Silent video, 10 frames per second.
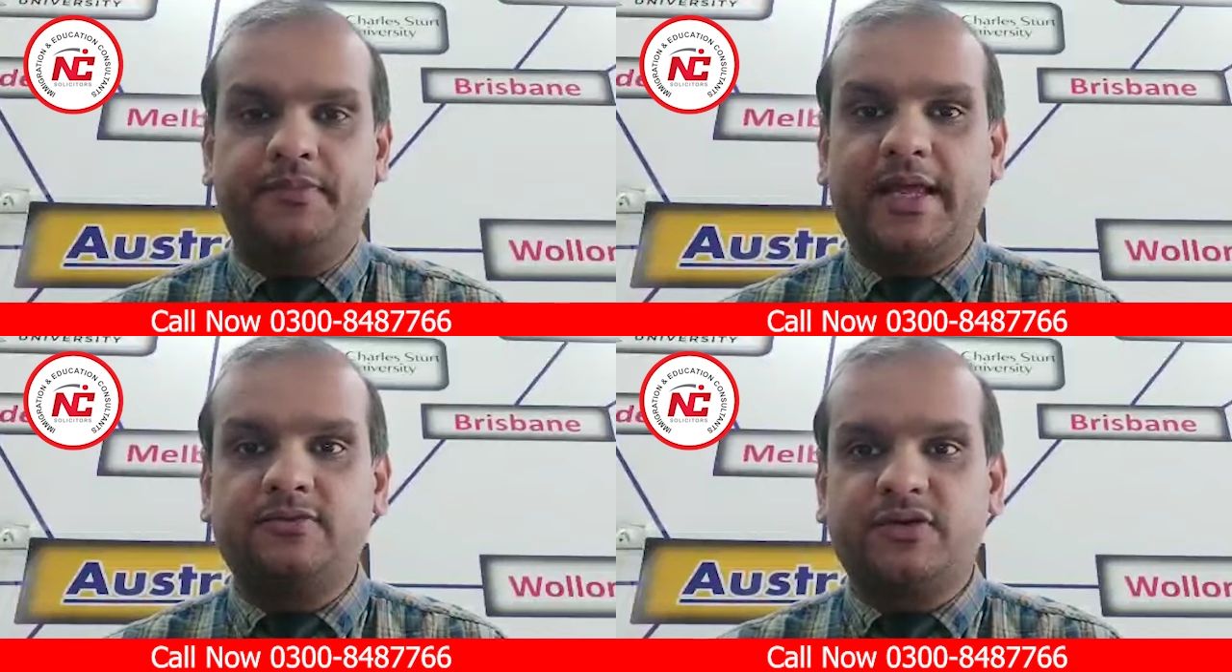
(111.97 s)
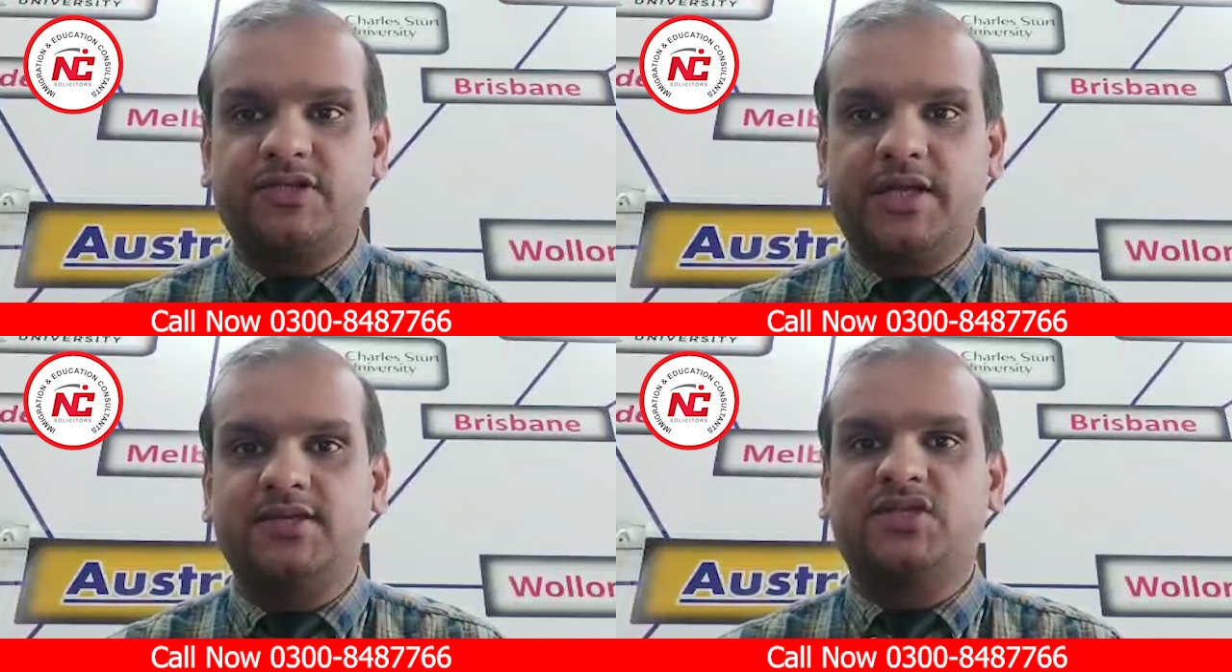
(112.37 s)
That's what
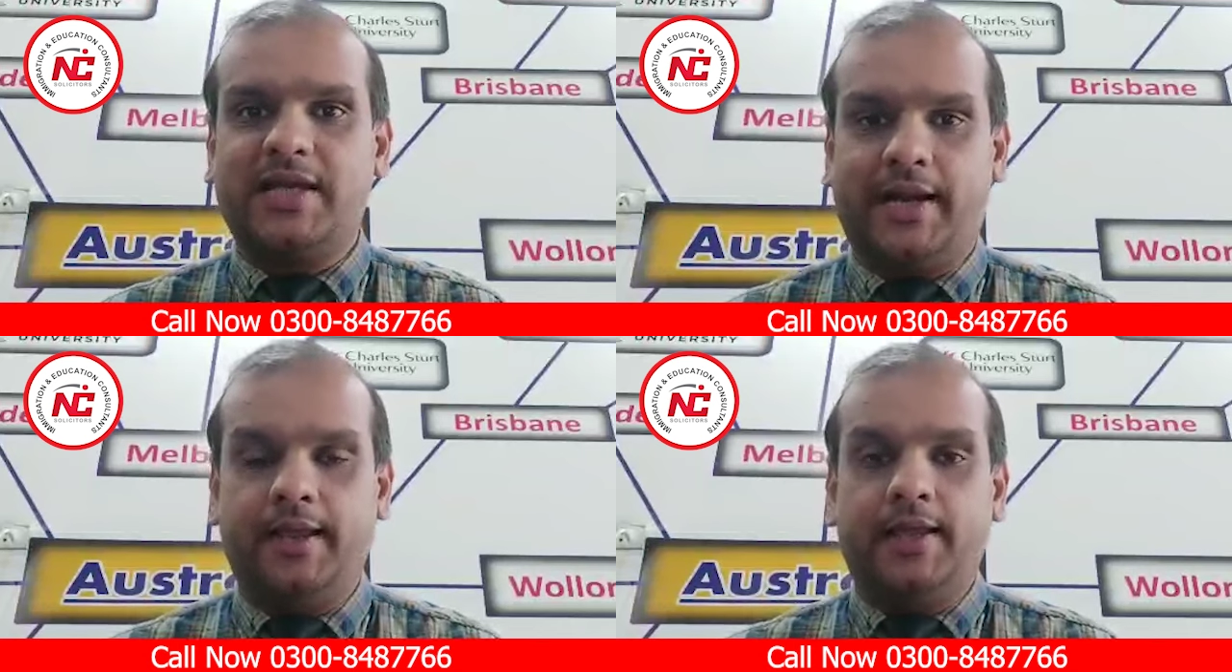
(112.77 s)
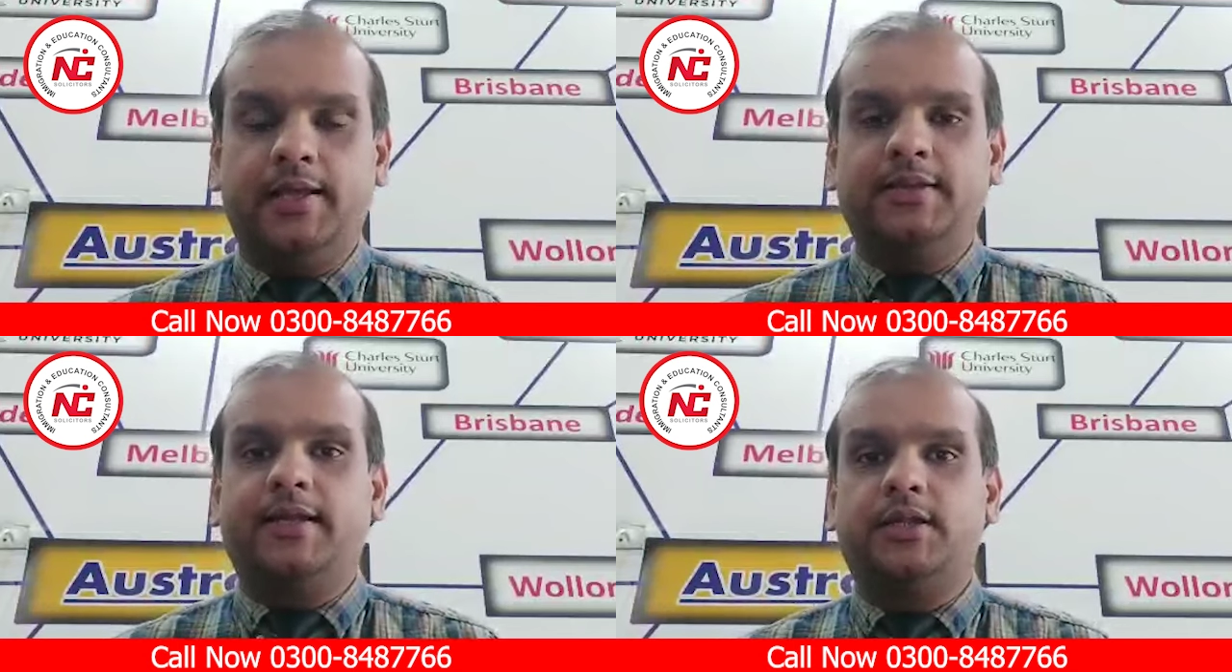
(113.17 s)
she has
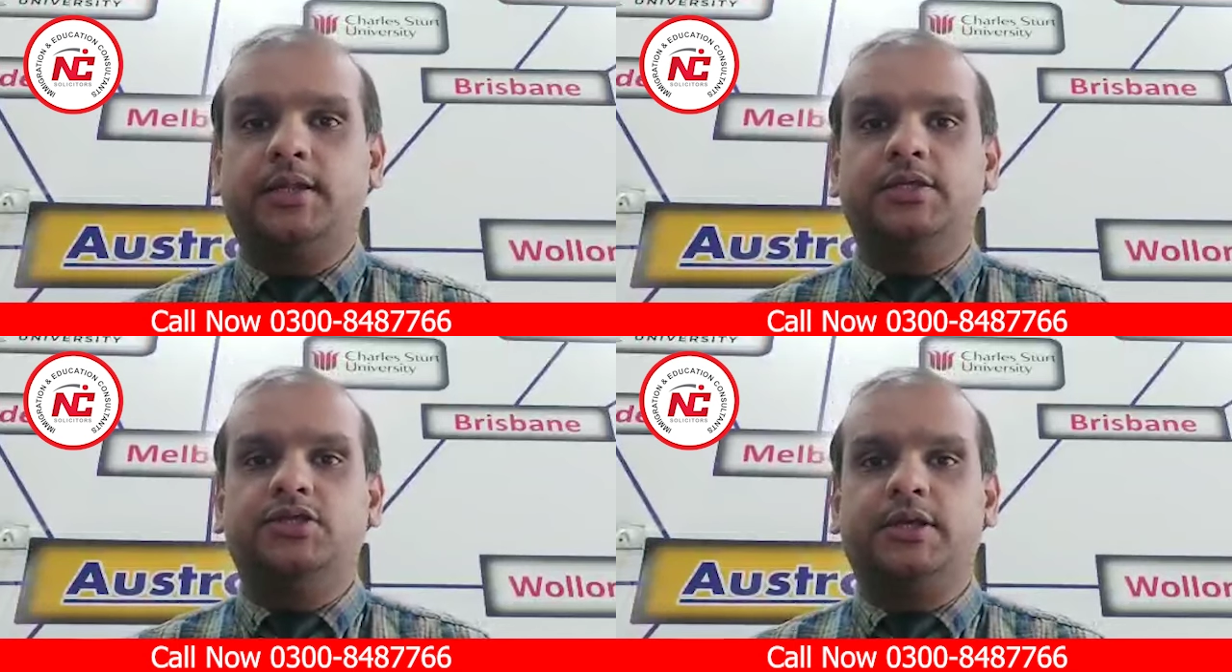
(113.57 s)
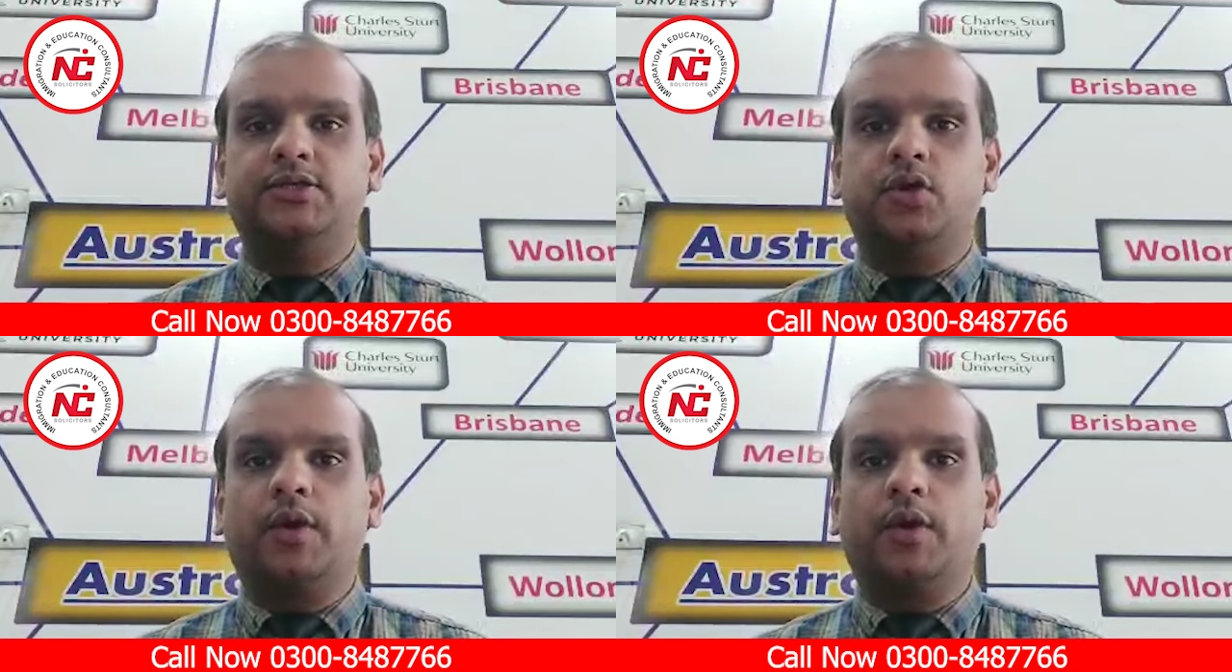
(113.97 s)
said, that she is